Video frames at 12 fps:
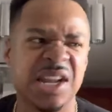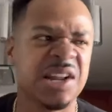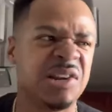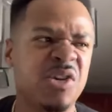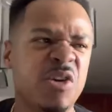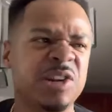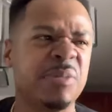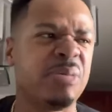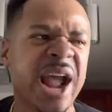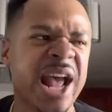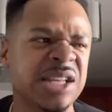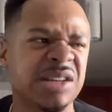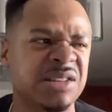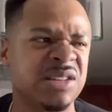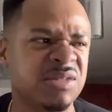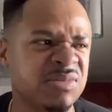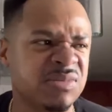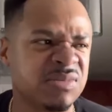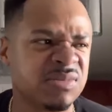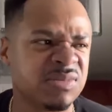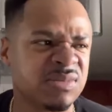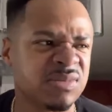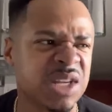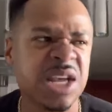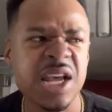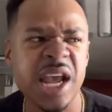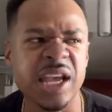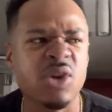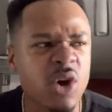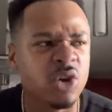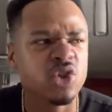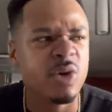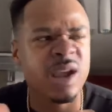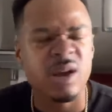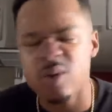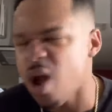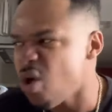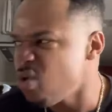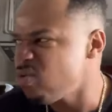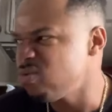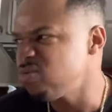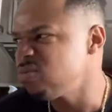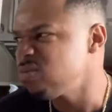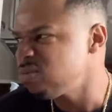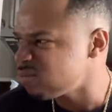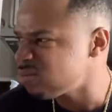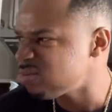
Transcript: North Nebraska's, and you gonna do me wrong?